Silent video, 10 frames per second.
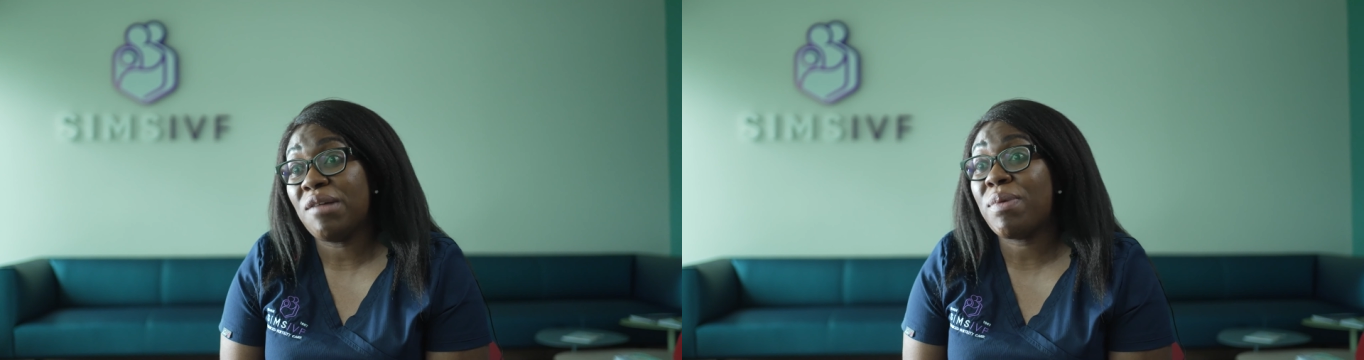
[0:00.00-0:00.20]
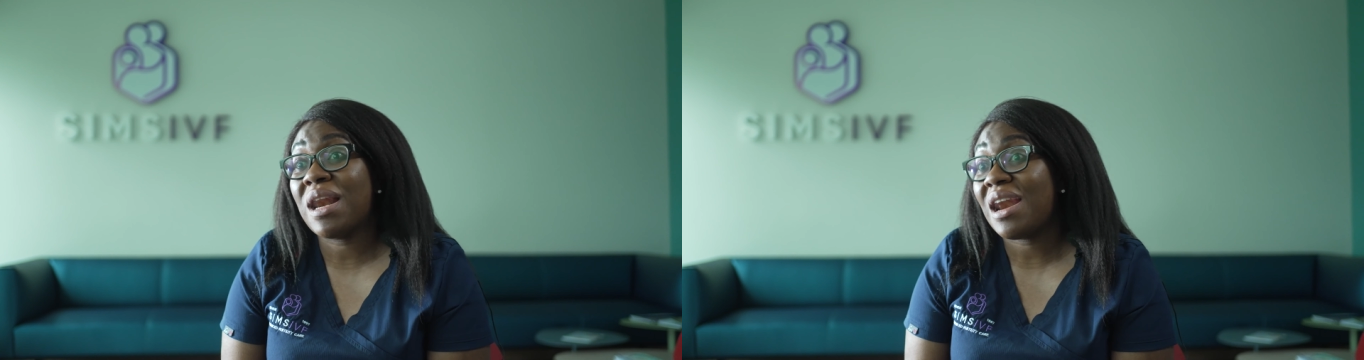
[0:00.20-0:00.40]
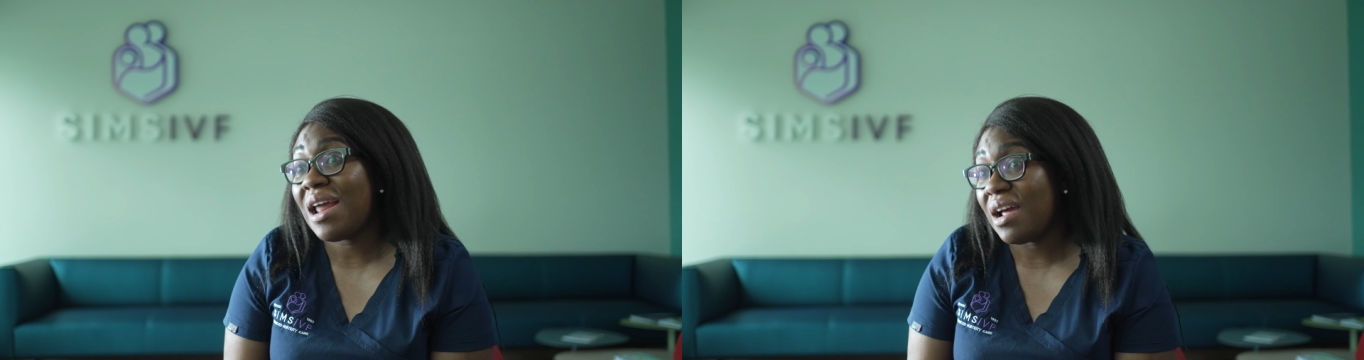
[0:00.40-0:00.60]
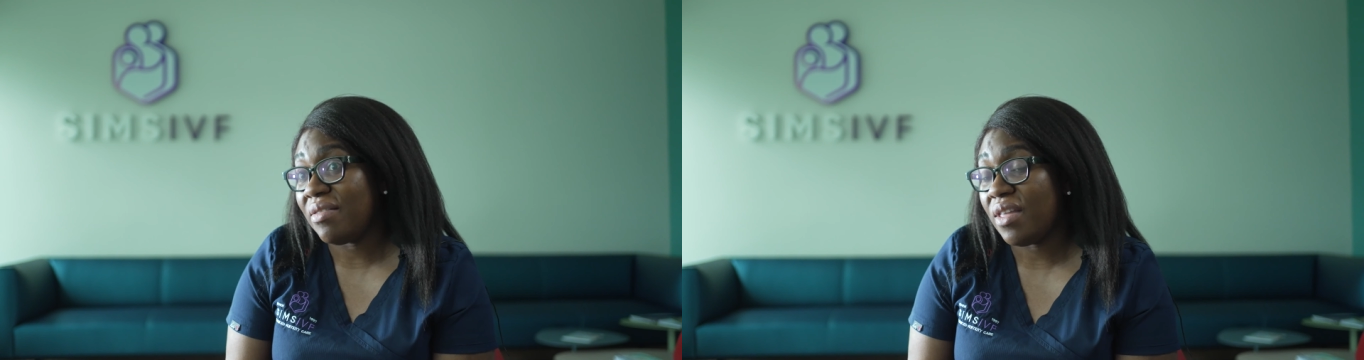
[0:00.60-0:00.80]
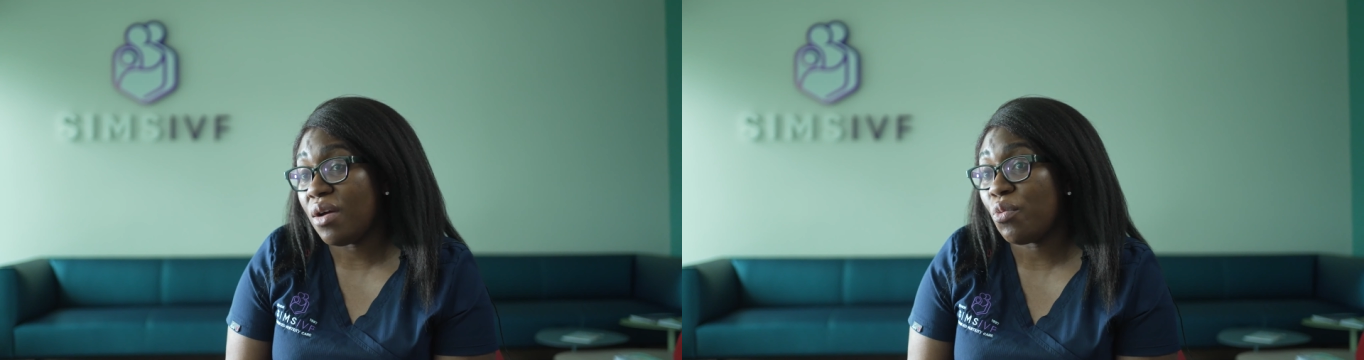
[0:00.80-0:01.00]

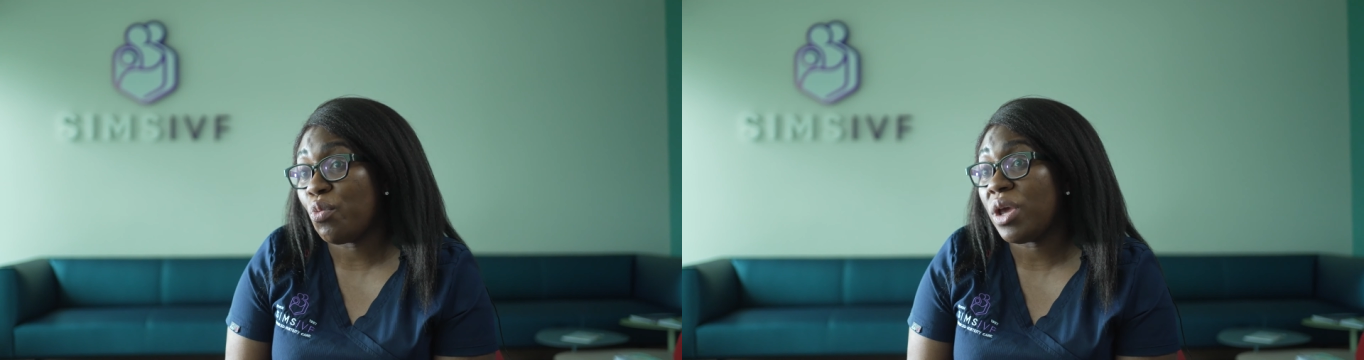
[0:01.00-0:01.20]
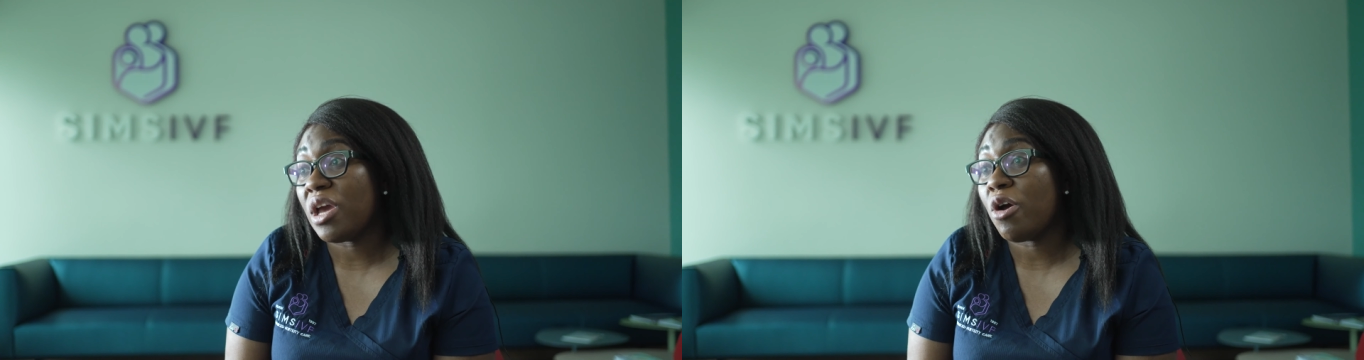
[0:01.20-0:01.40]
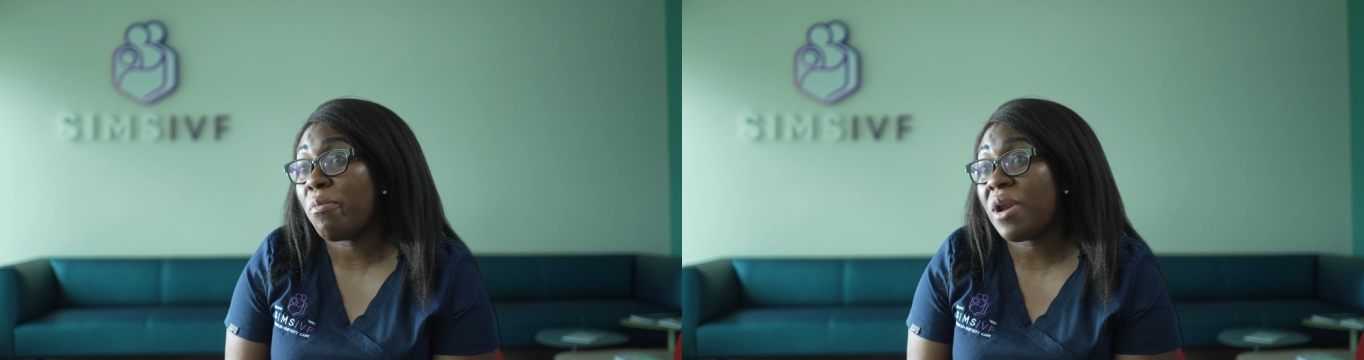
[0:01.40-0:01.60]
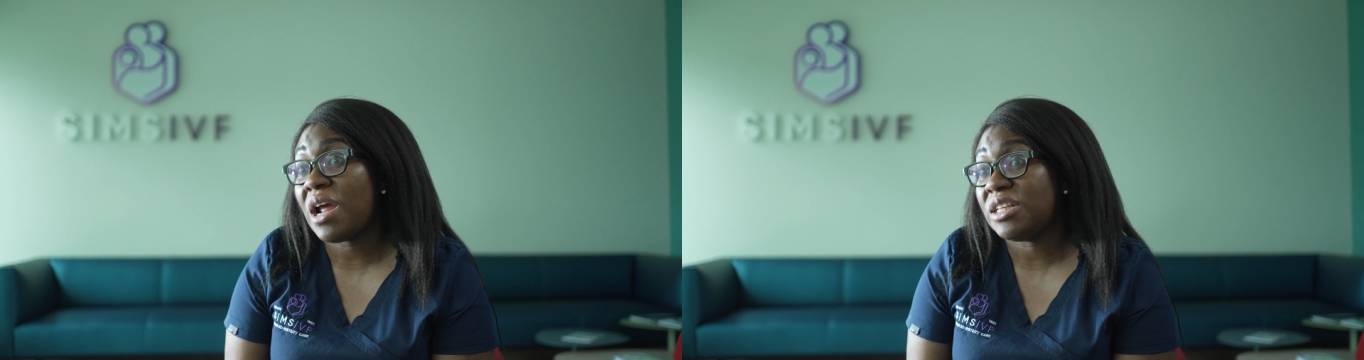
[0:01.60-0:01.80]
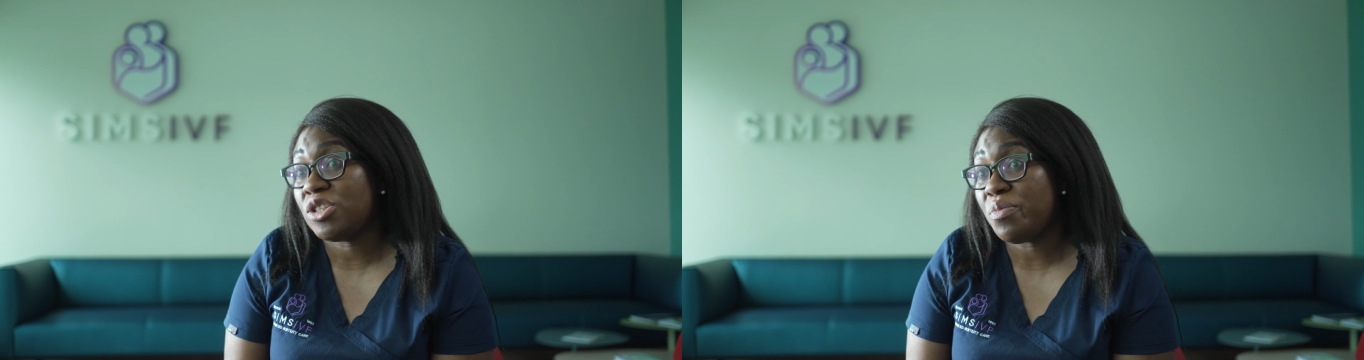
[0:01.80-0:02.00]
plan that we are
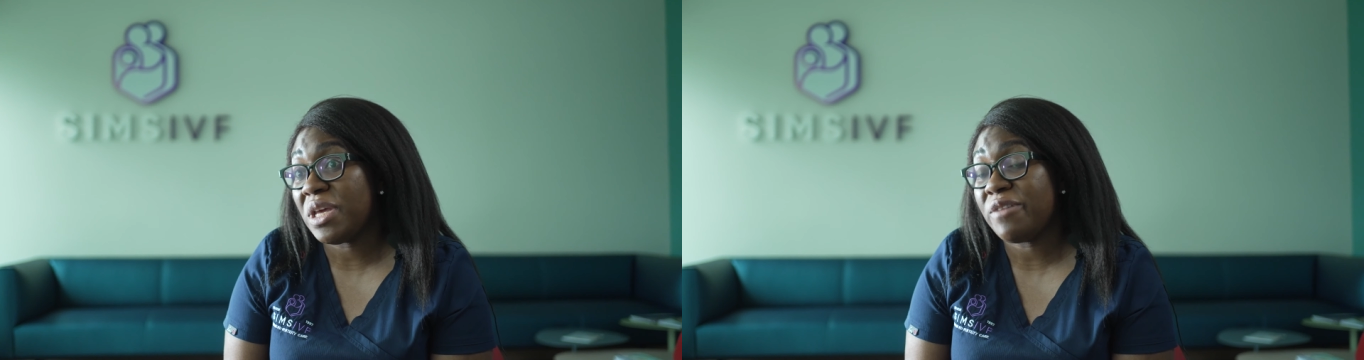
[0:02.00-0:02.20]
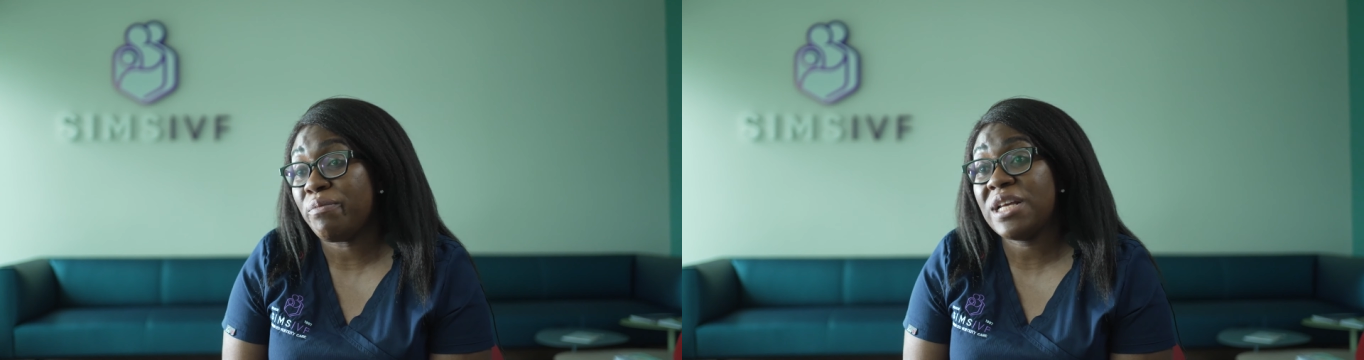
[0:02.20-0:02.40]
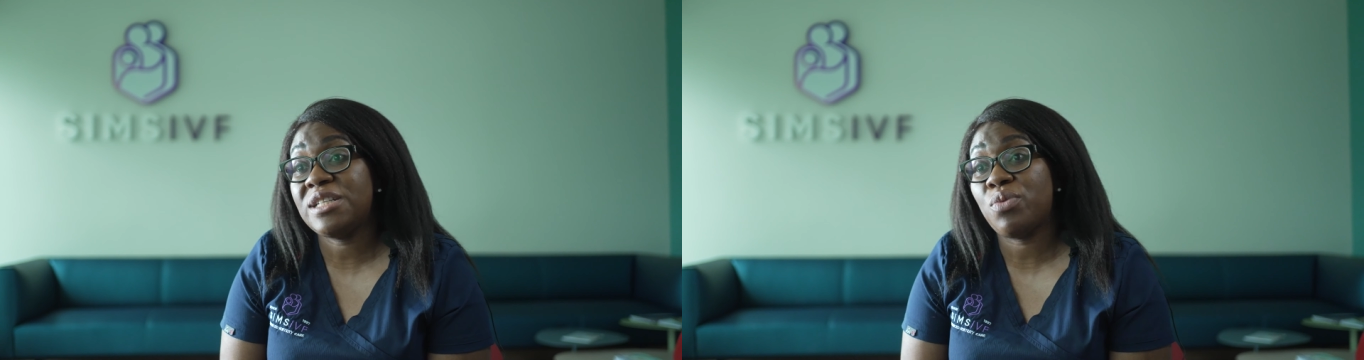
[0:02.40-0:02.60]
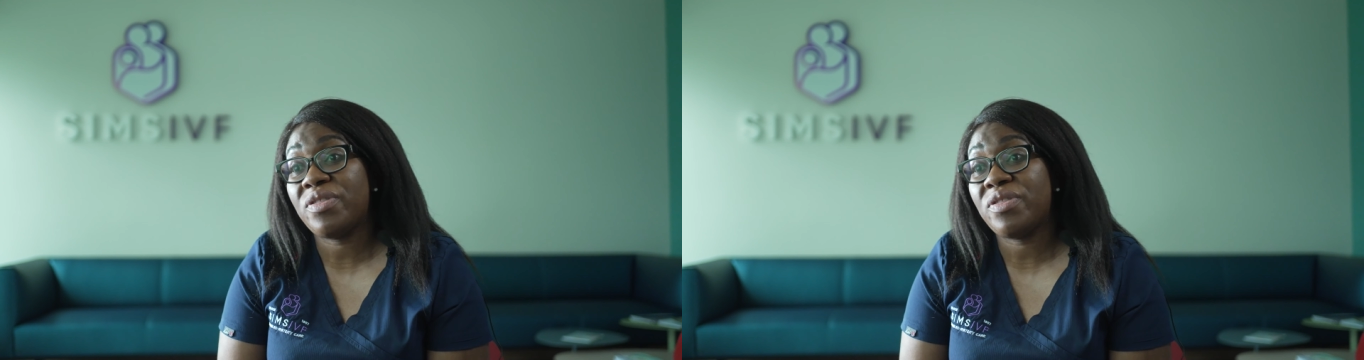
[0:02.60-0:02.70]
planning to make in place,